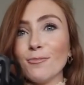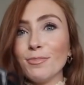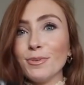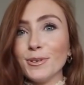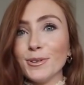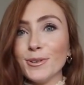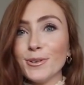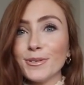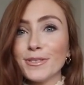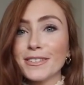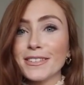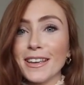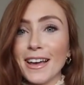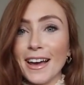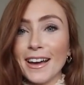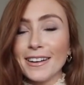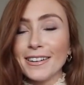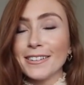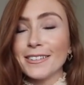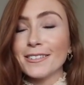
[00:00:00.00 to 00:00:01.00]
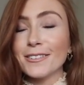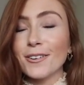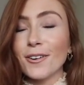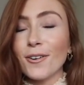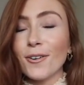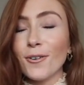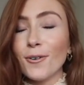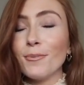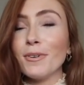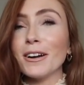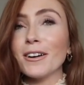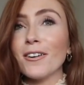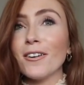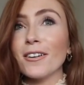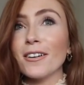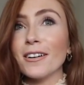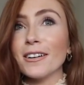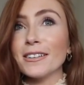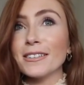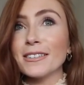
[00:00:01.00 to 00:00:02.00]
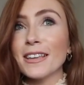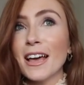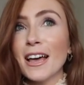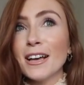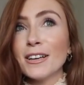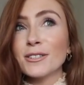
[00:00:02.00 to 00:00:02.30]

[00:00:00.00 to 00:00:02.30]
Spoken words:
boots, and oh my god, guys.